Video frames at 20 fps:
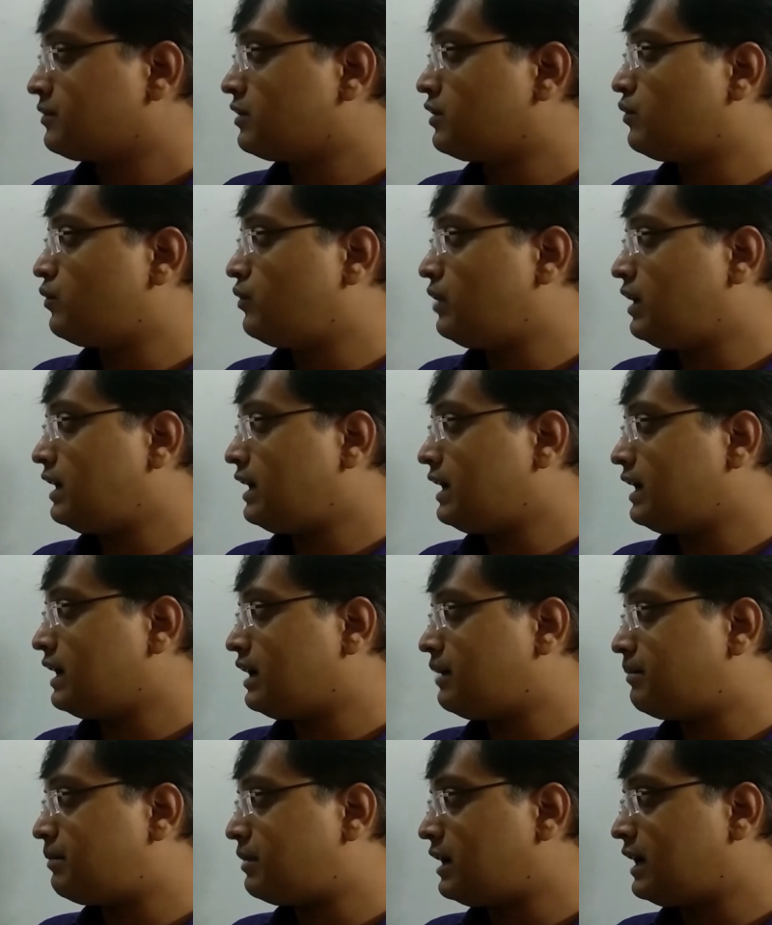When I
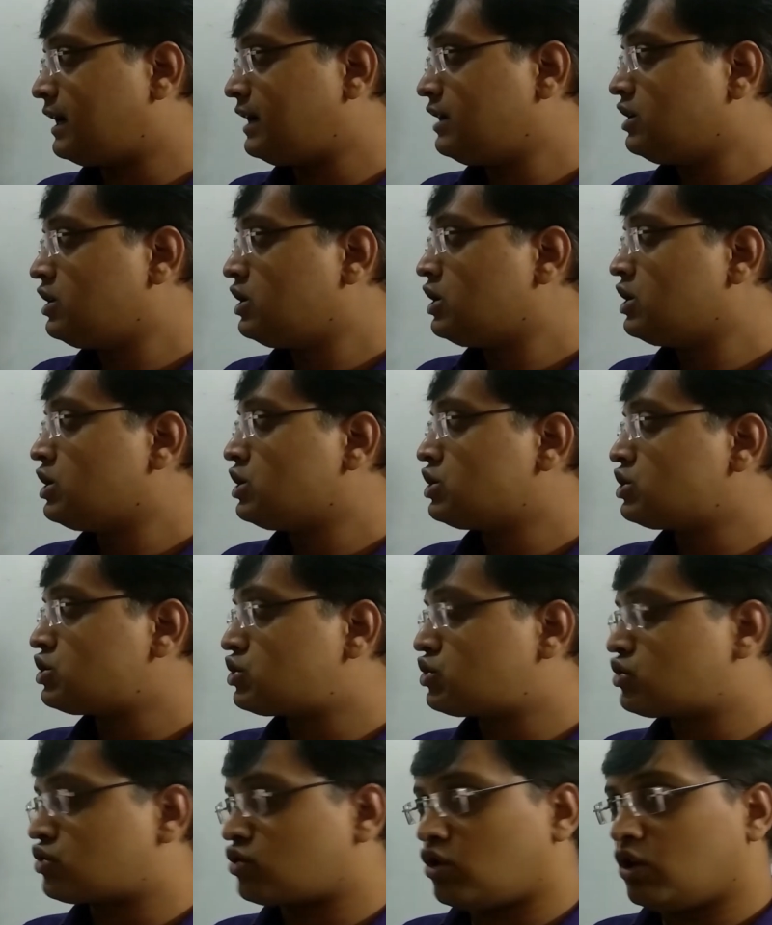applied
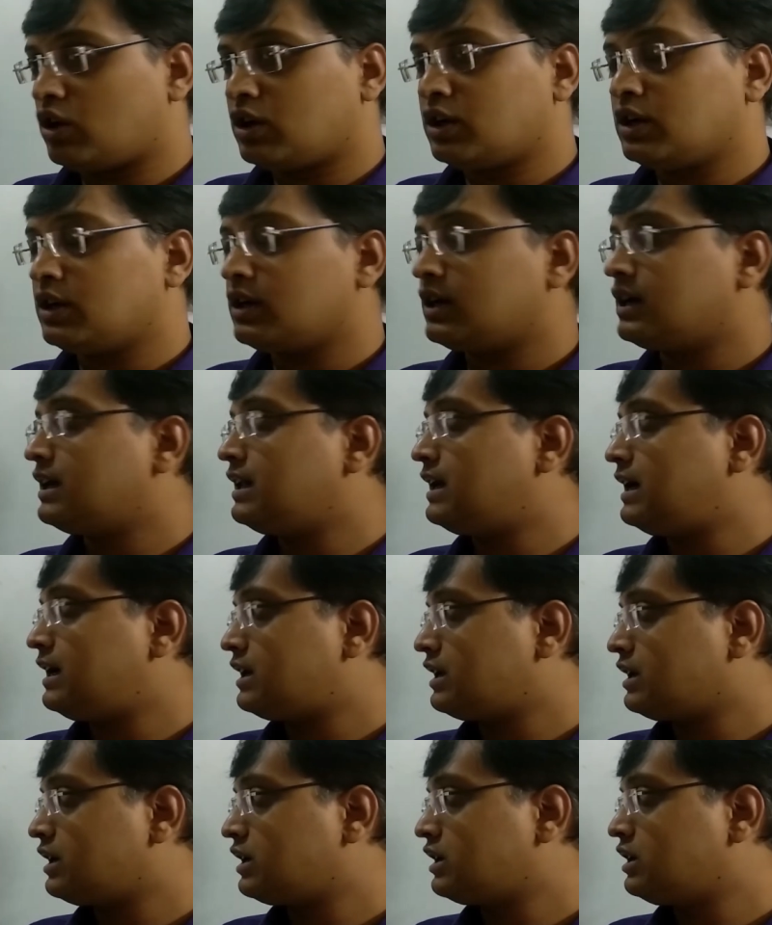strong
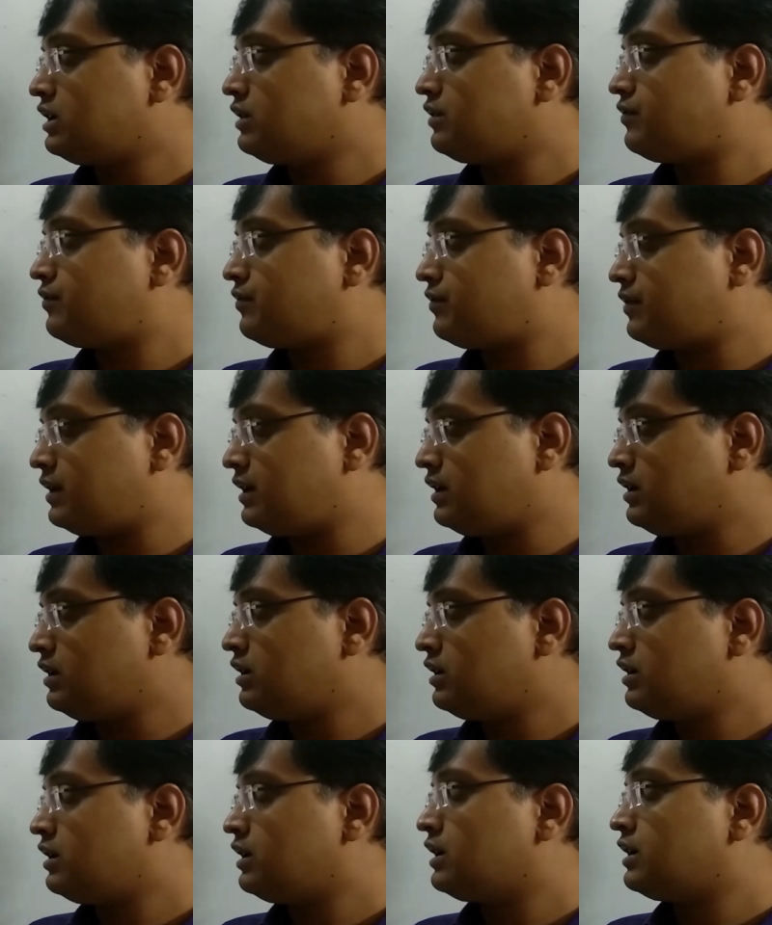electrical field,
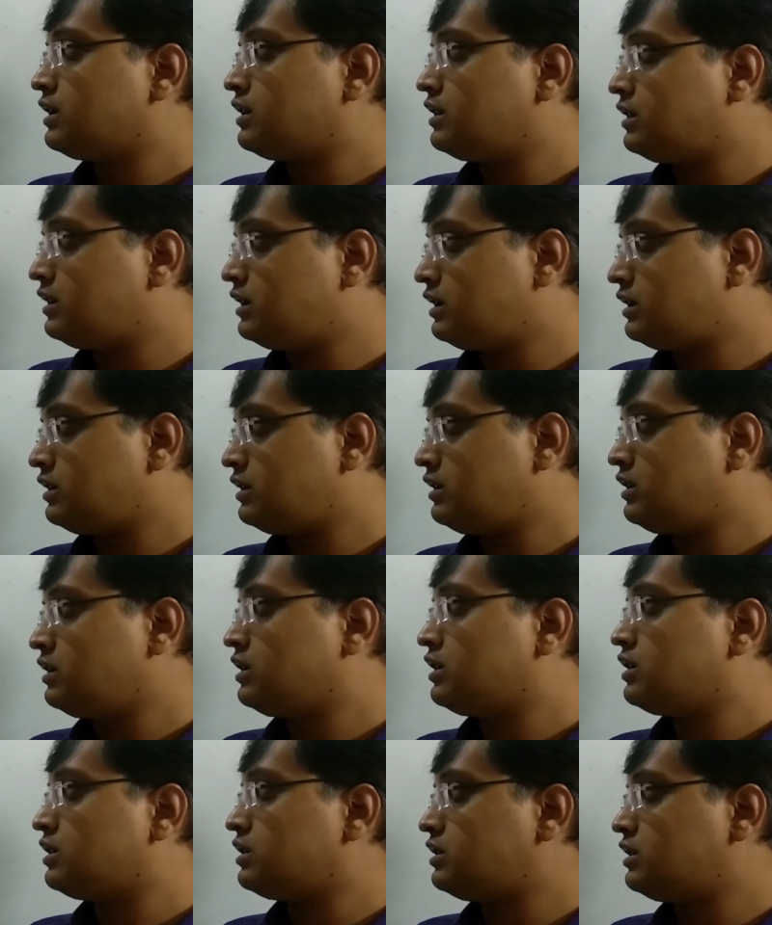then
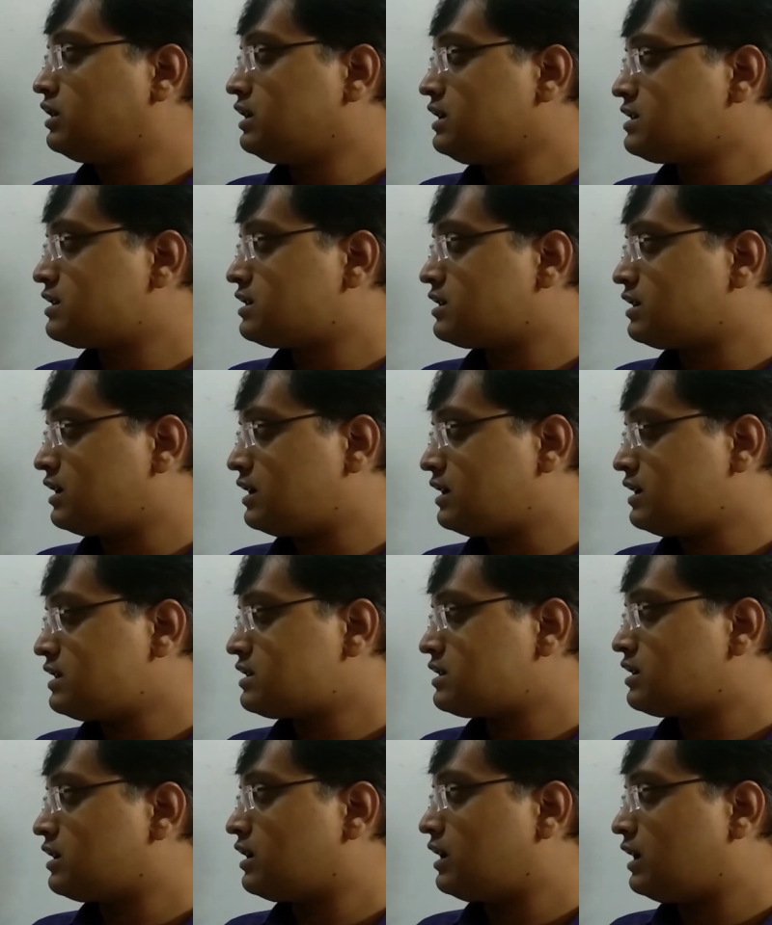these rays
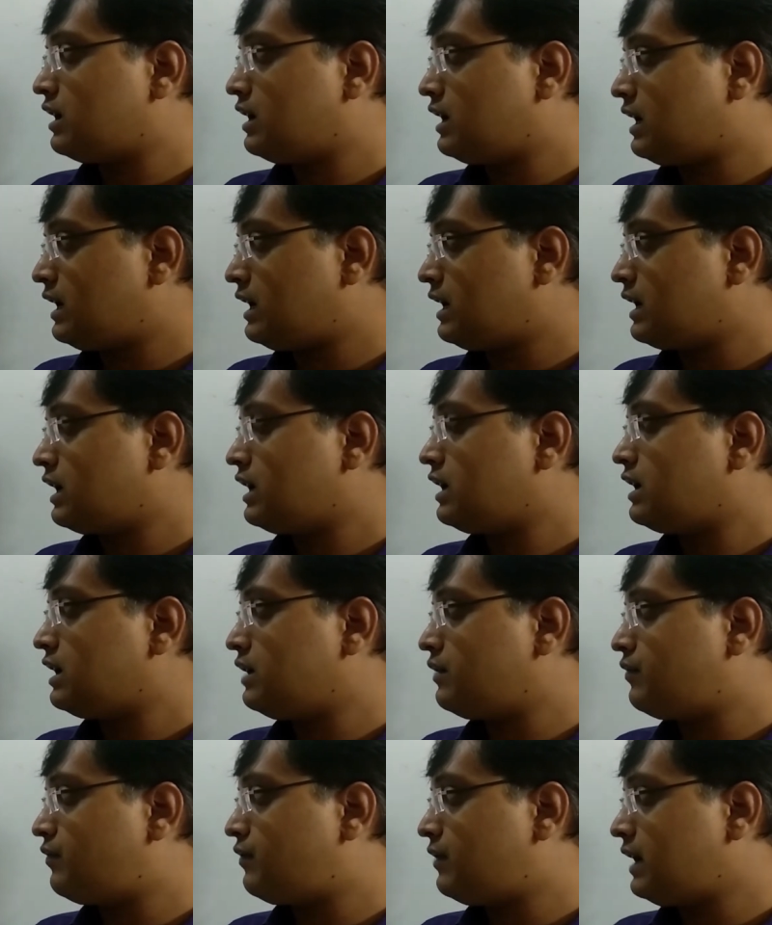are
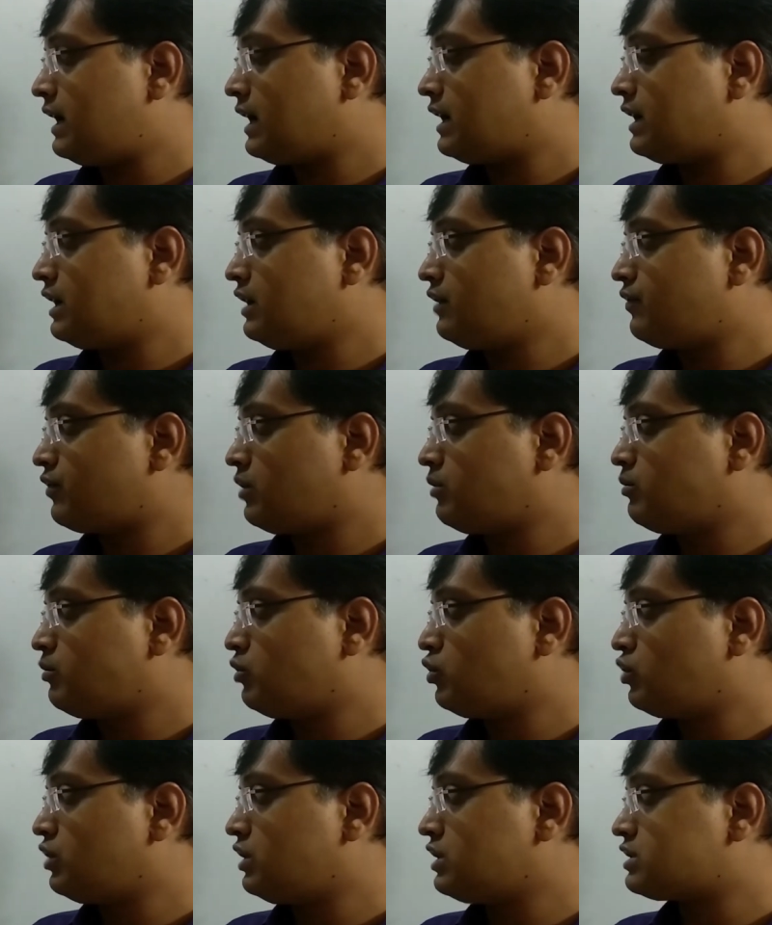deflected from
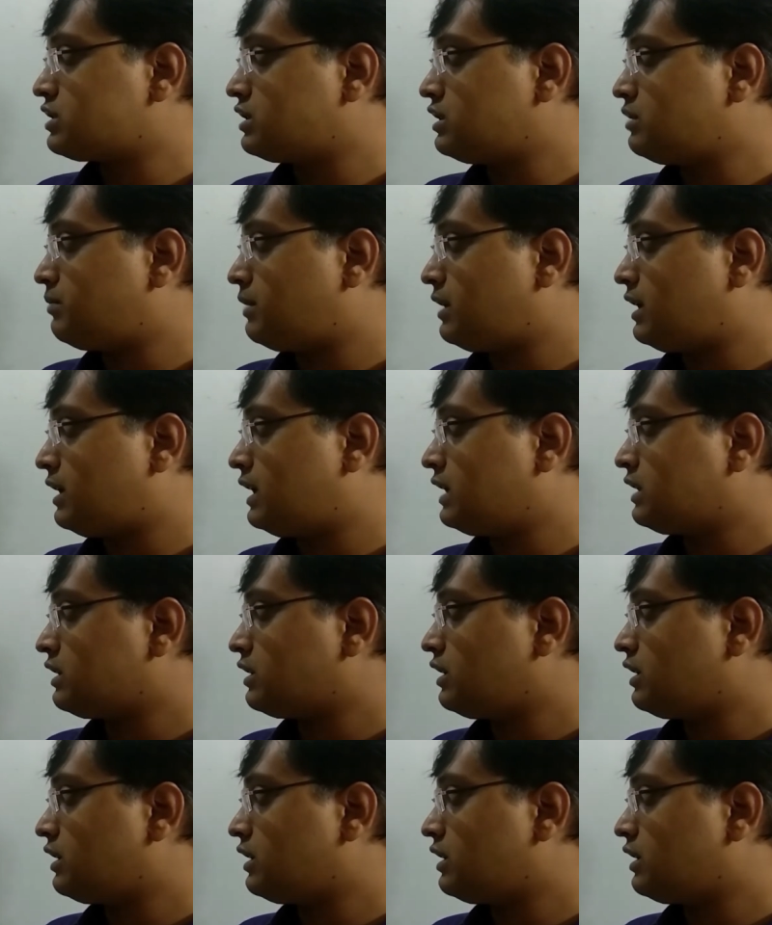original path